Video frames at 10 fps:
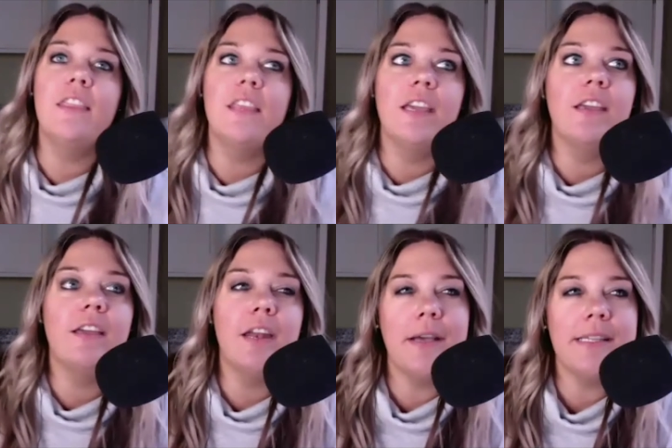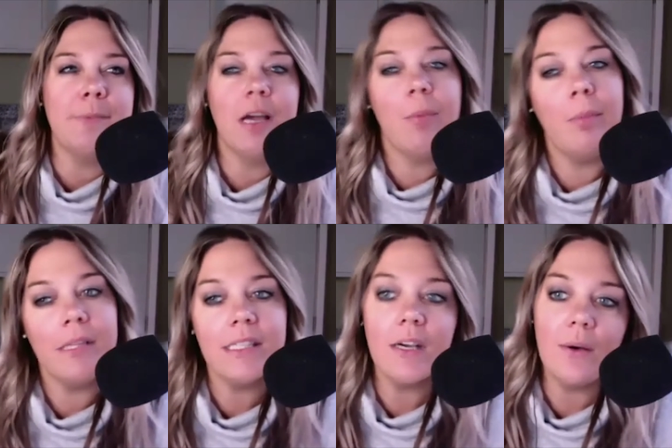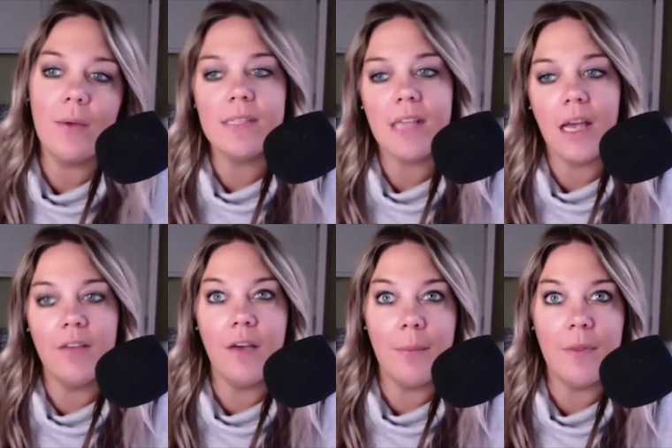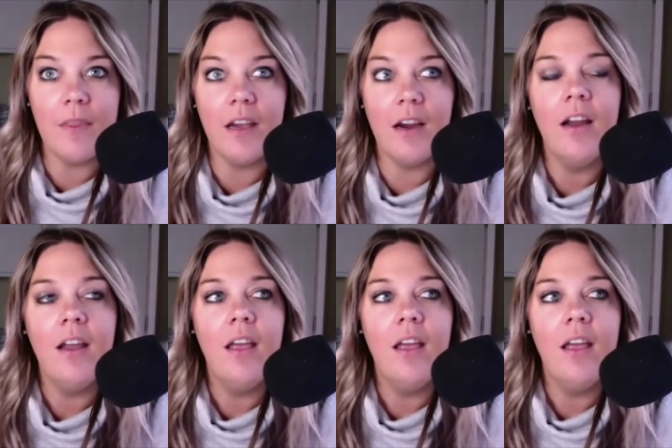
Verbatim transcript: I think you had you asked me a couple months ago. I was kind of up in the air,